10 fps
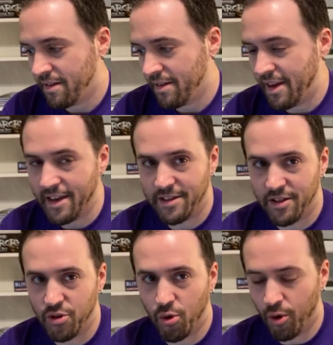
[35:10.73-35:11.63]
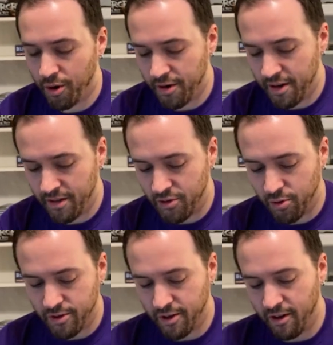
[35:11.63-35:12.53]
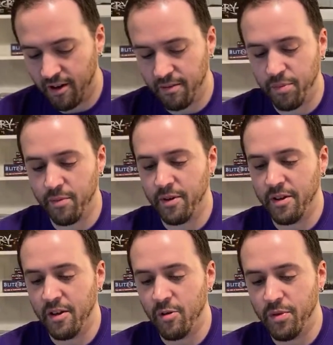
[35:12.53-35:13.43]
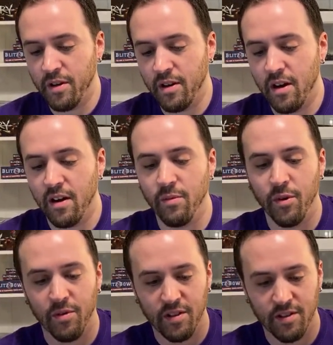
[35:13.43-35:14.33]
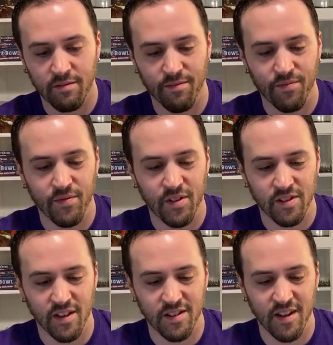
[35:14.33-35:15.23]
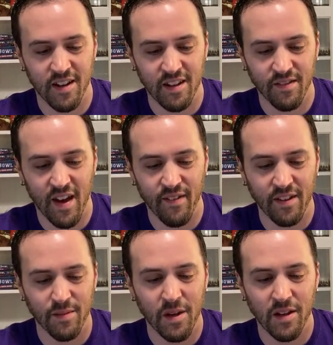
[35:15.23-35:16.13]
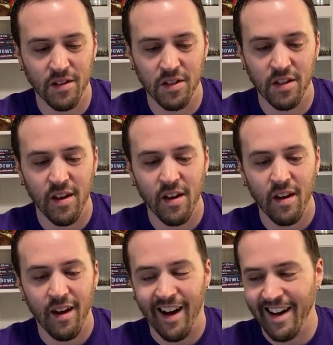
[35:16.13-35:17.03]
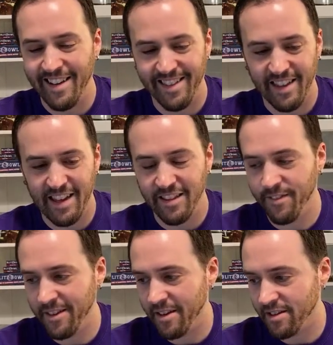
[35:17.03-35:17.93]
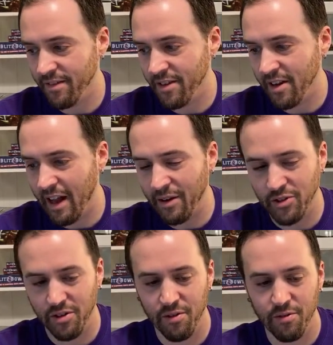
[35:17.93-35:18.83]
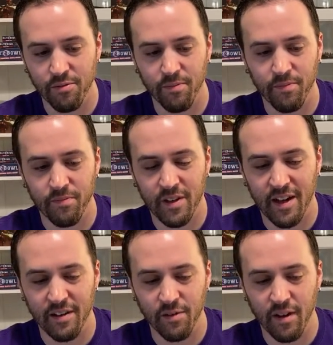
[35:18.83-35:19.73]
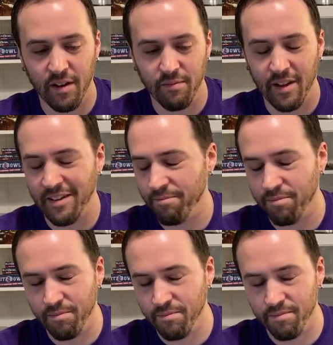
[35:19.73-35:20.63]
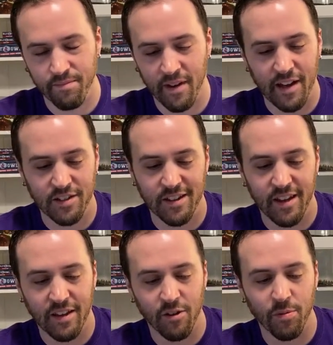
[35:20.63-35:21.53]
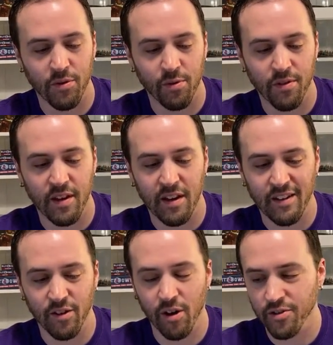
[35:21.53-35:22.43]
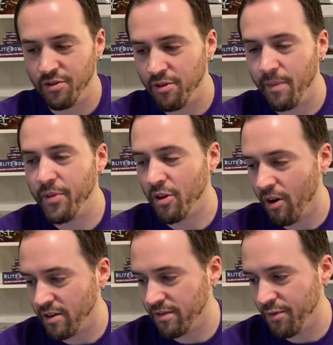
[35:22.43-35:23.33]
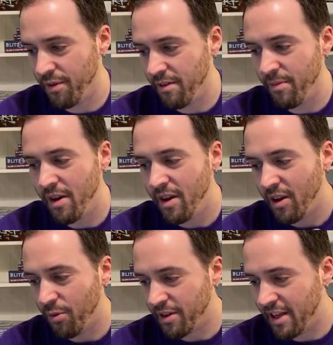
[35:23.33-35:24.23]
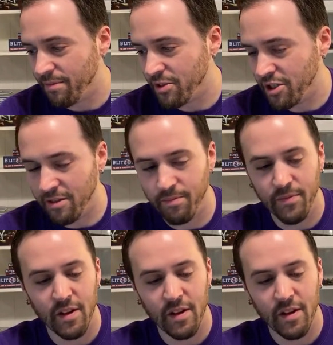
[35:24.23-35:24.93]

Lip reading: Yes, the doors are permanently open. We were just discussing the idea of having them hinged. I didn't like the fiddliness of it. I also kind of I just didn't like the open door thing, and that's also up the cost for them. I want to keep them cheap.